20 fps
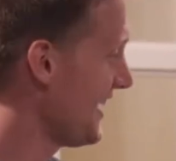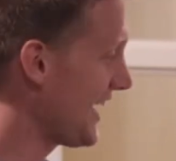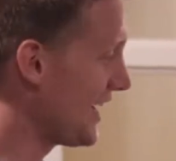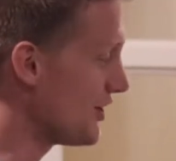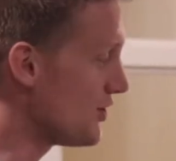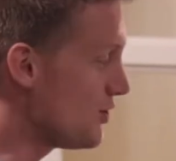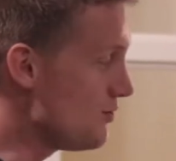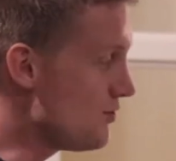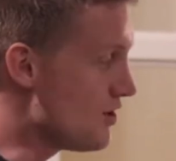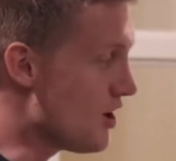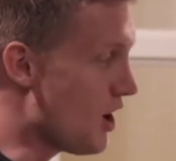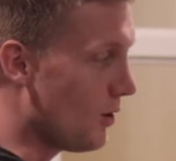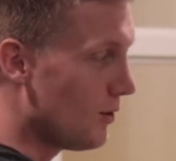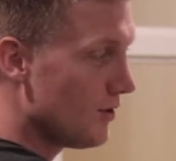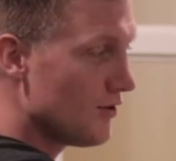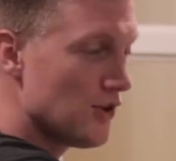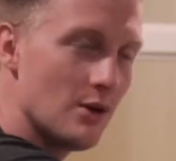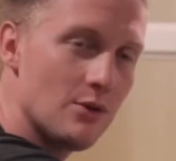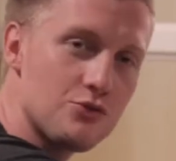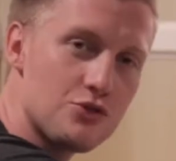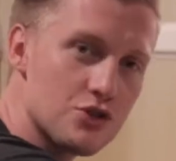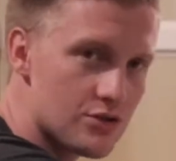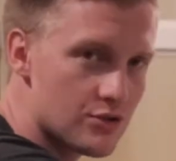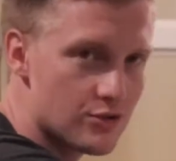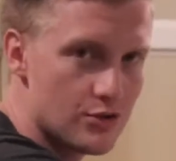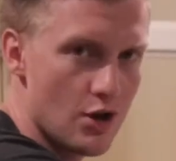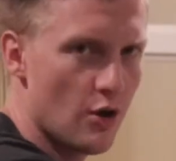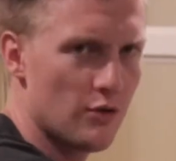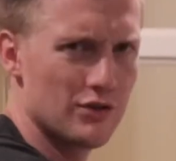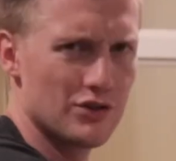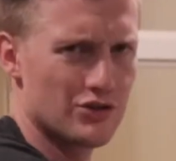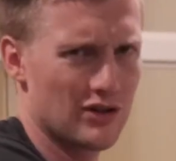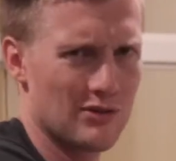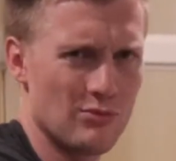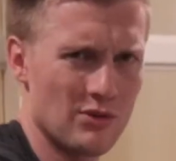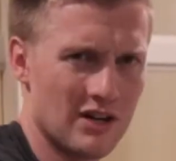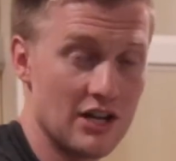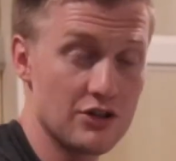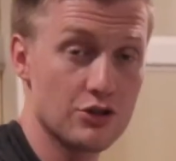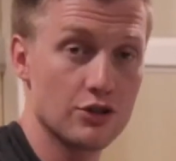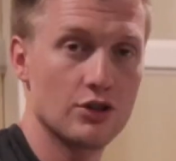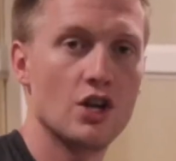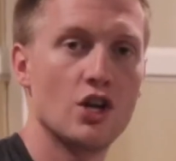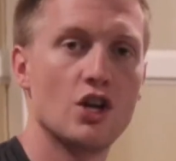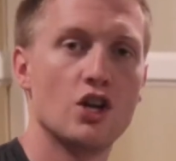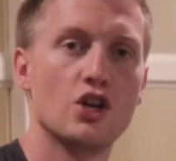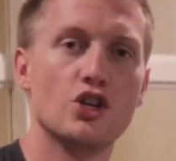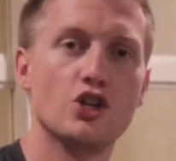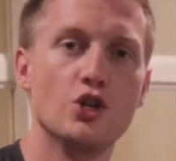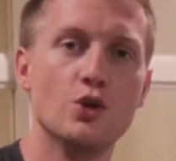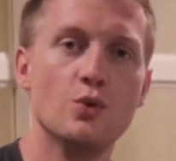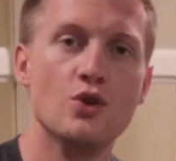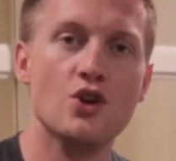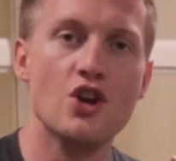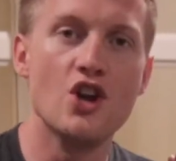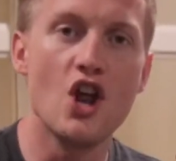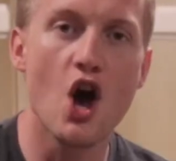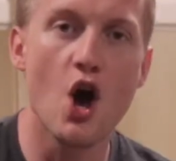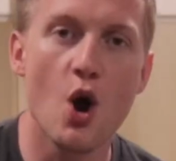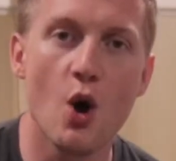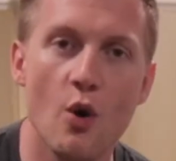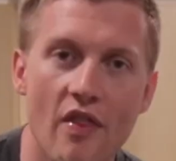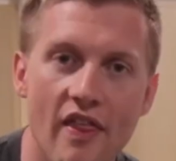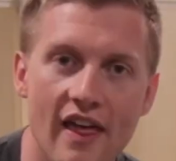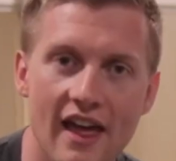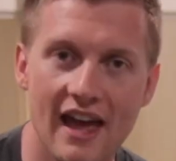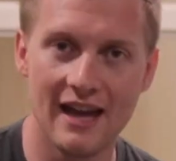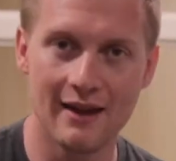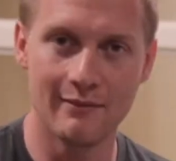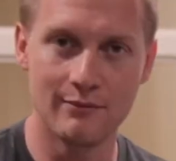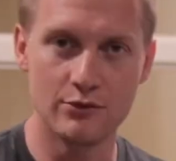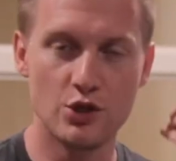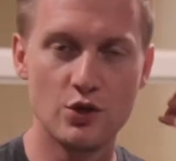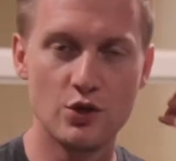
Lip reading: and you don't just know the Dream 100, you know them,